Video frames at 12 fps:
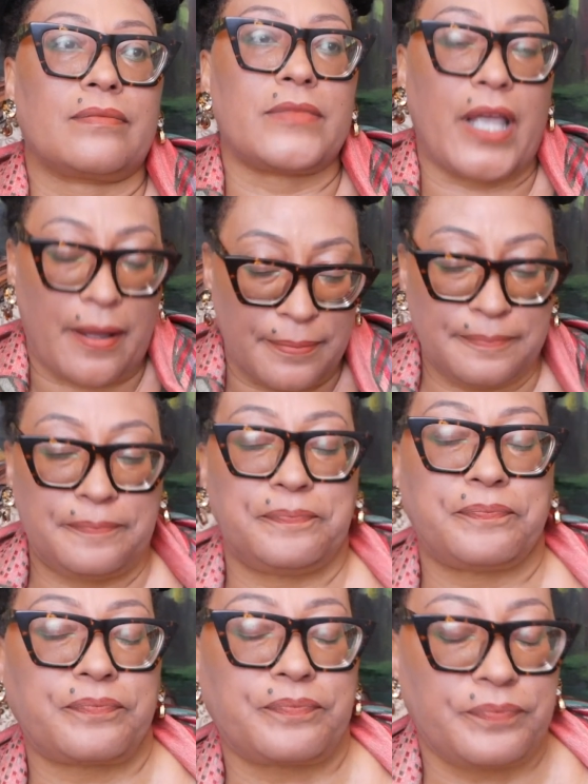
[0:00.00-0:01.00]
Yeah.
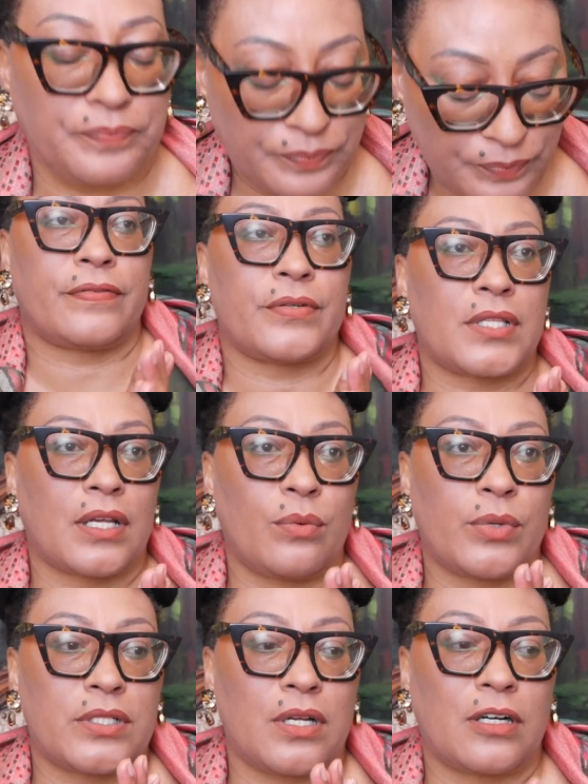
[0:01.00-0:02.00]
First thing I
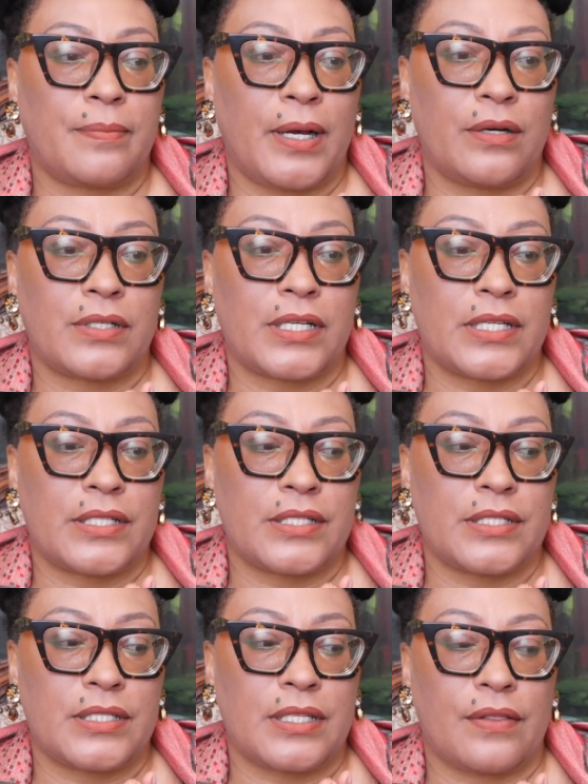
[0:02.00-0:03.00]
want to talk about
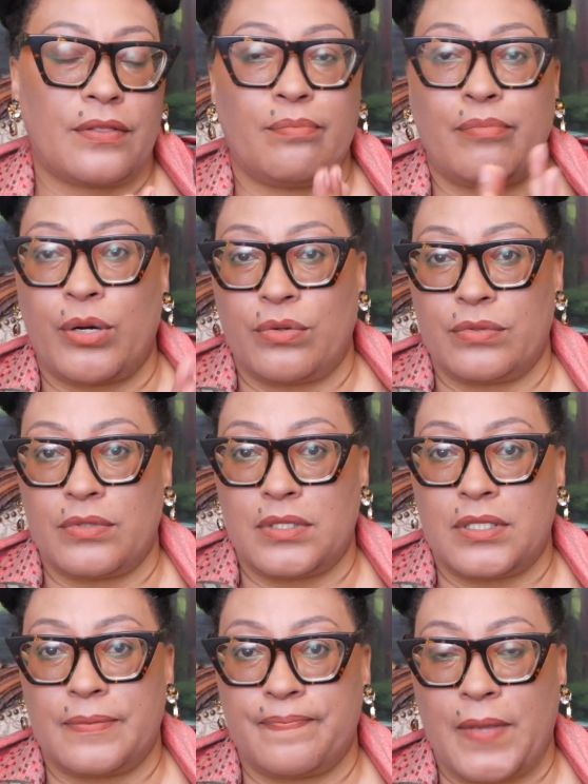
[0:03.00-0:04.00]
is the
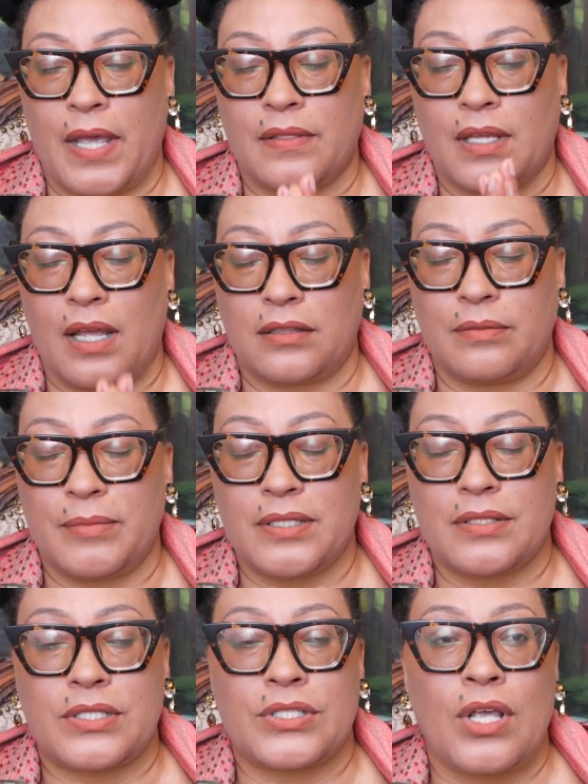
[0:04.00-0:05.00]
modes and the
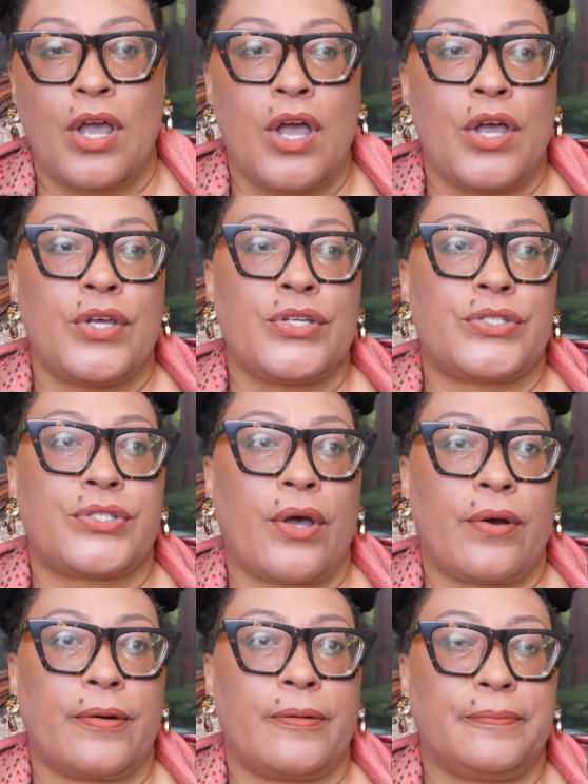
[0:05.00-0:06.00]
elements.
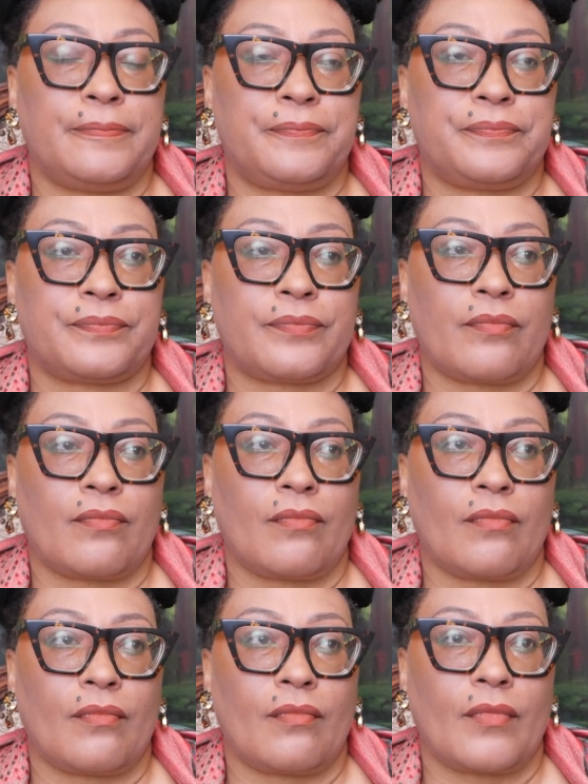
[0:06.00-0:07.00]
So
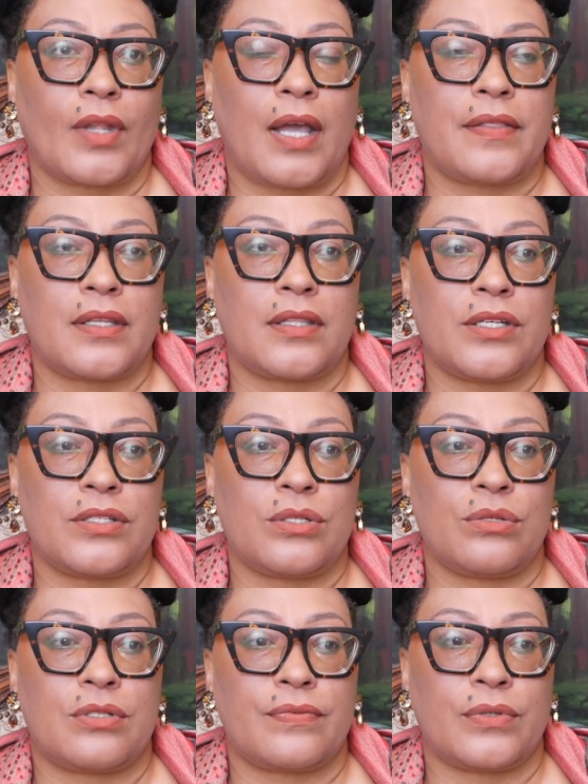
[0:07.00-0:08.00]
I think that it's
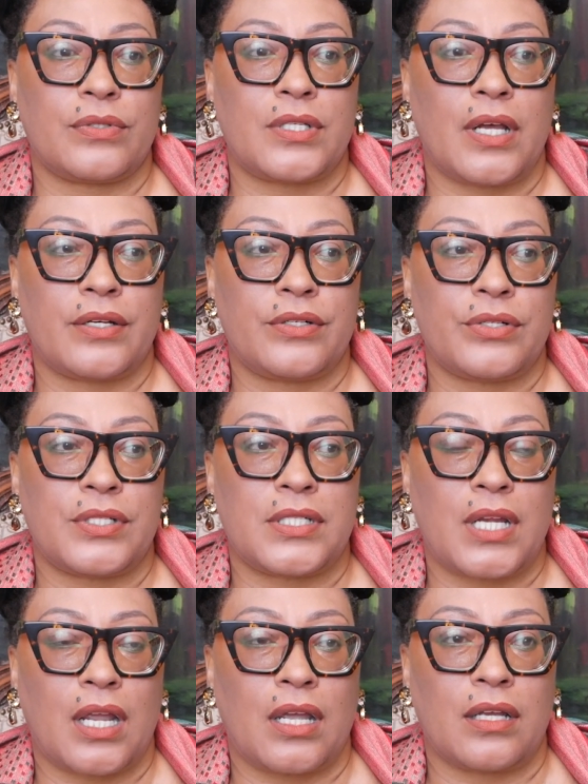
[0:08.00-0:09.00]
useful to
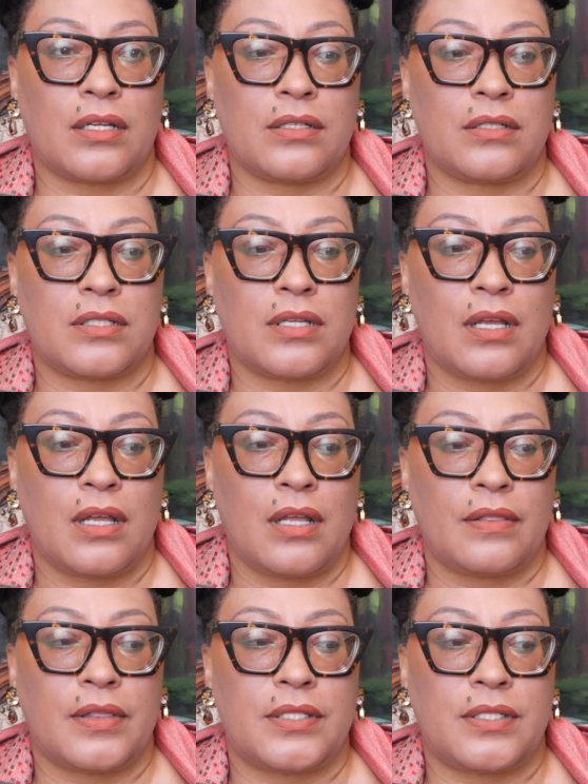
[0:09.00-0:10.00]
understand
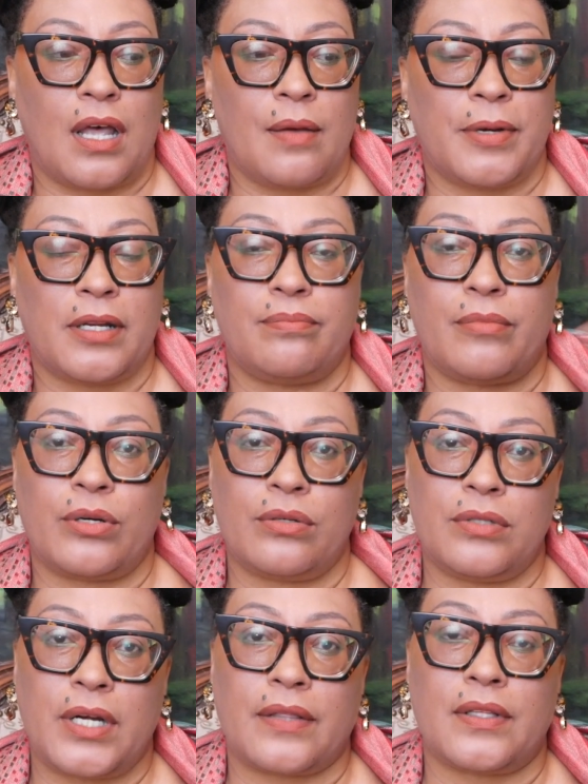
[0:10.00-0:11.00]
the dominant
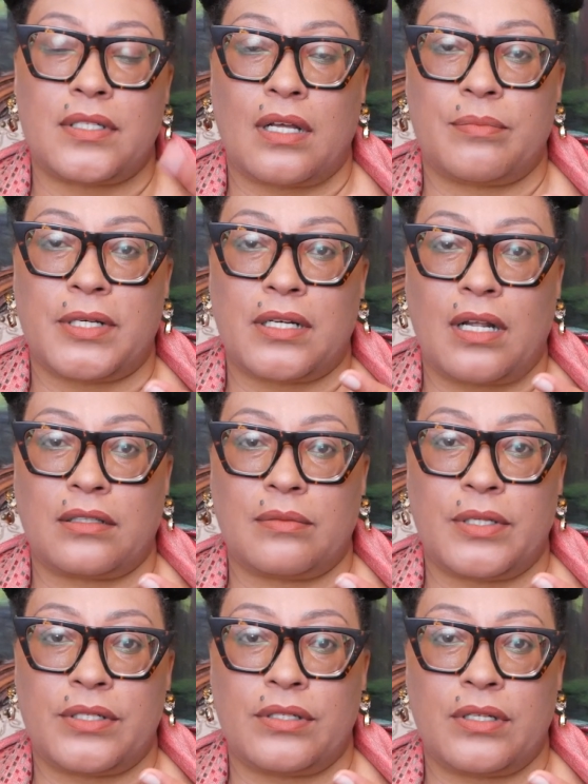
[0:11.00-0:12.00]
mode and the dominant
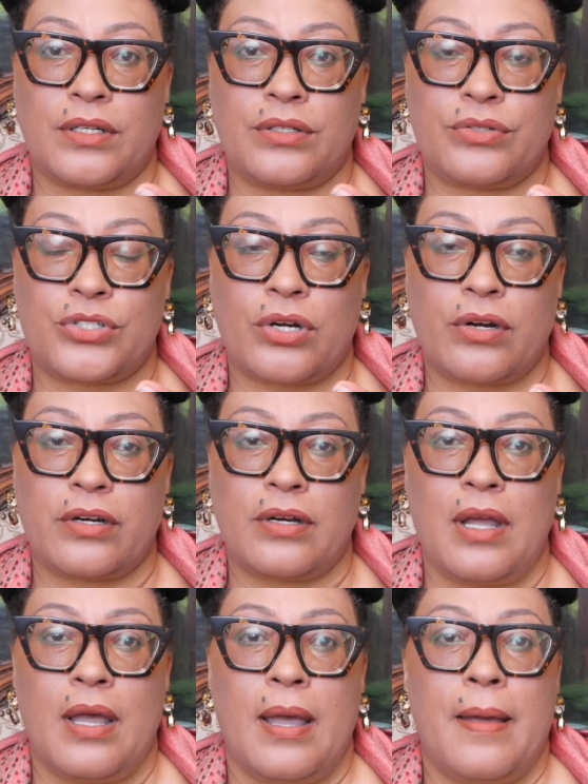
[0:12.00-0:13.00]
element in your
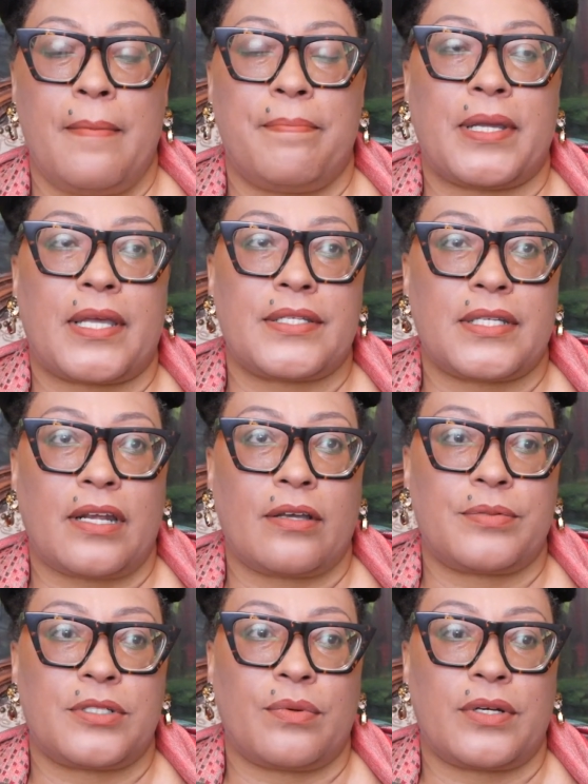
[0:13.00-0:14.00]
chart because it
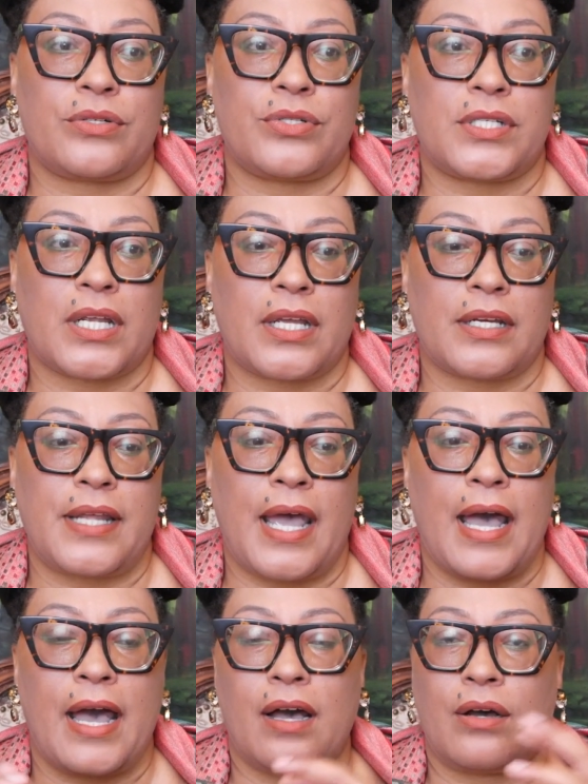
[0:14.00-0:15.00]
helps you understand
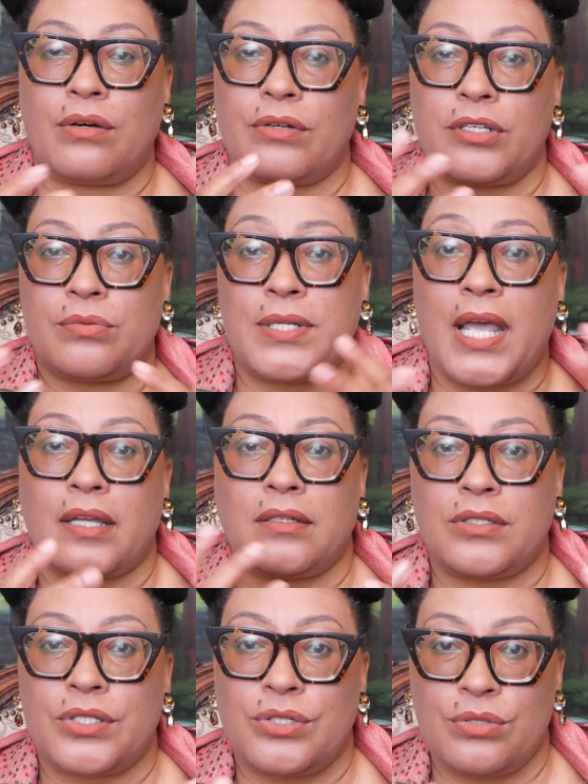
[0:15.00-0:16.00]
how you
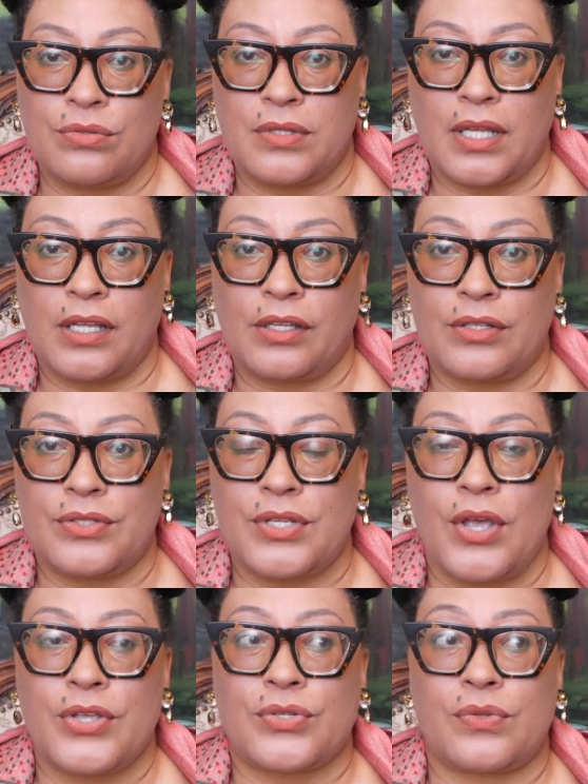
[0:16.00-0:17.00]
tend to do things
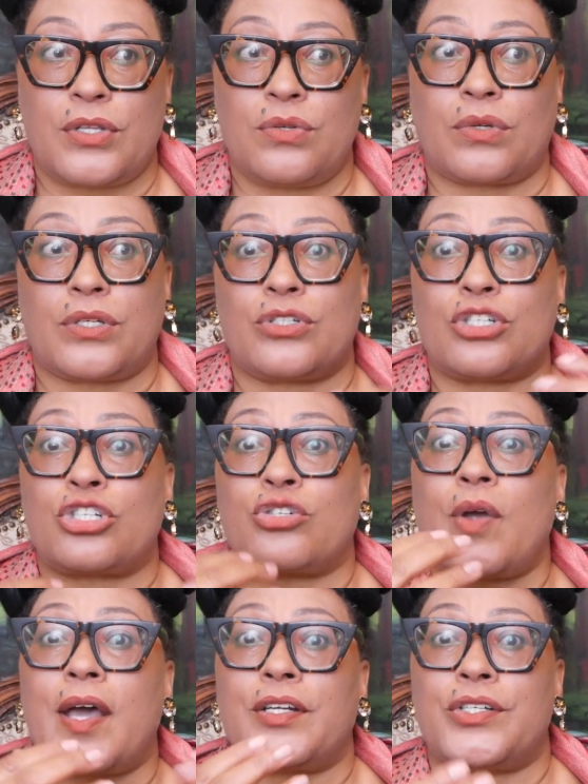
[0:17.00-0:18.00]
so that you can
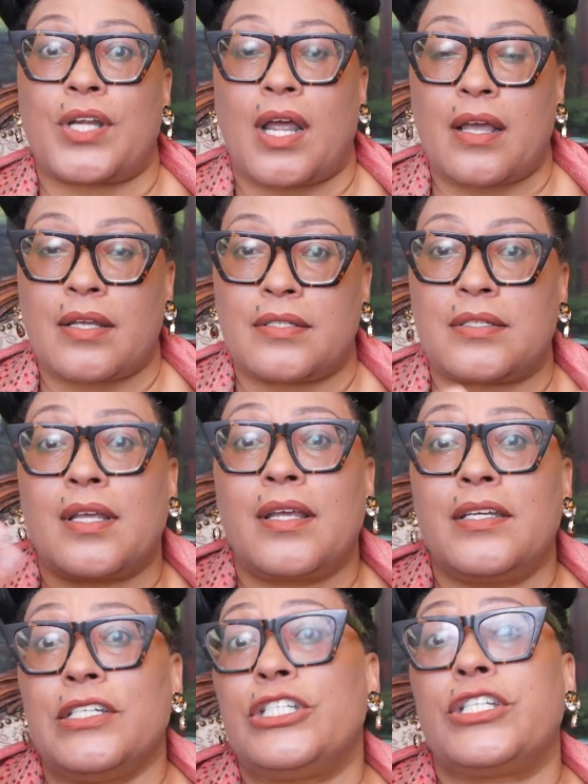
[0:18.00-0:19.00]
strategize
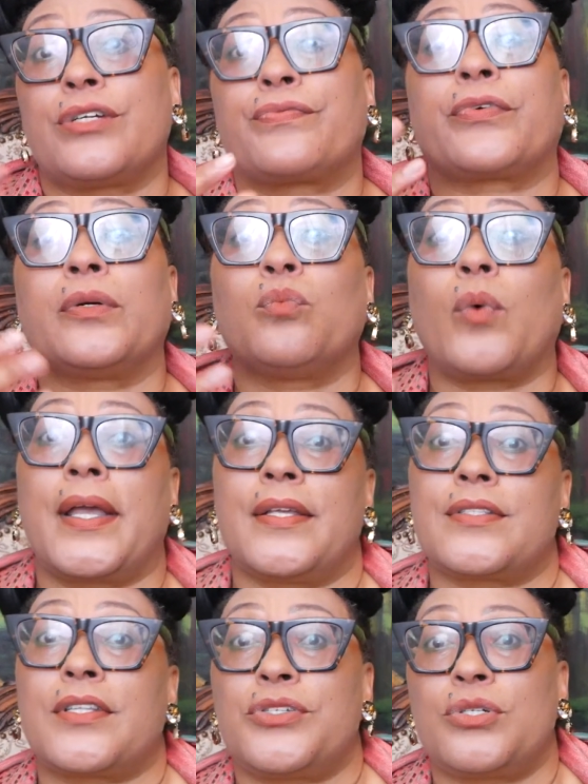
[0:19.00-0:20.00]
different
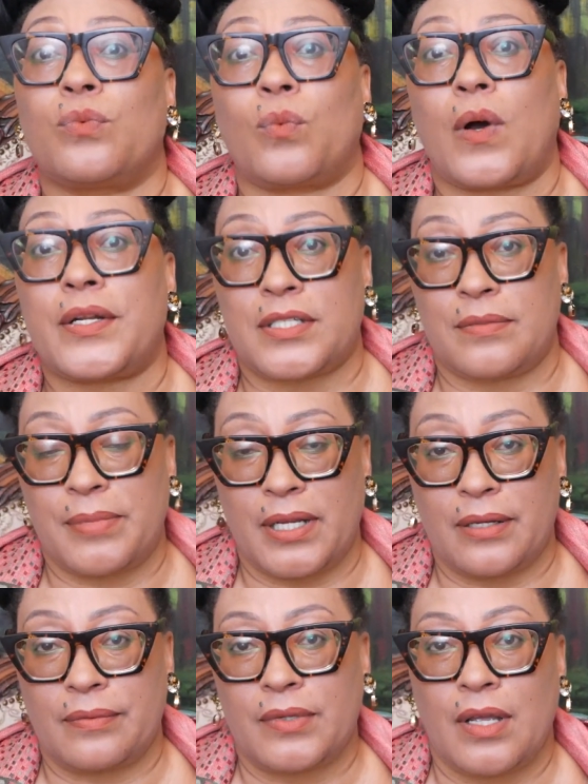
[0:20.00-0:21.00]
ways that you want to
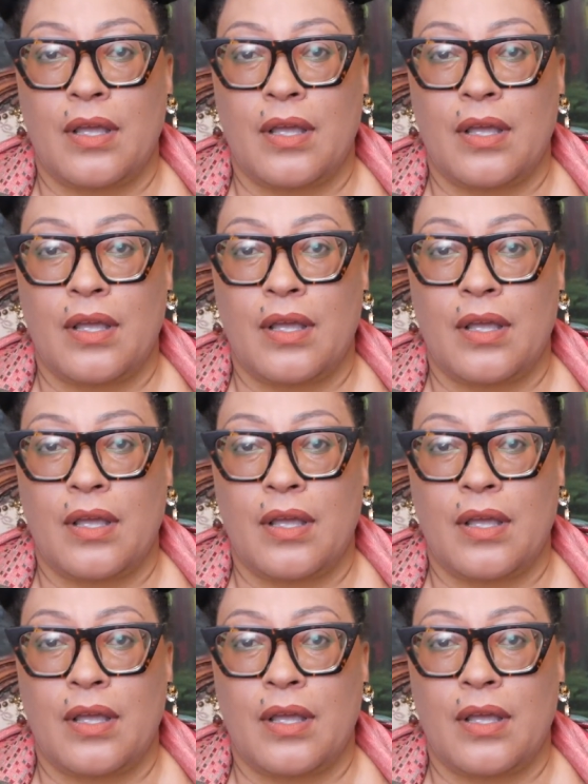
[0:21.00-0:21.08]
be.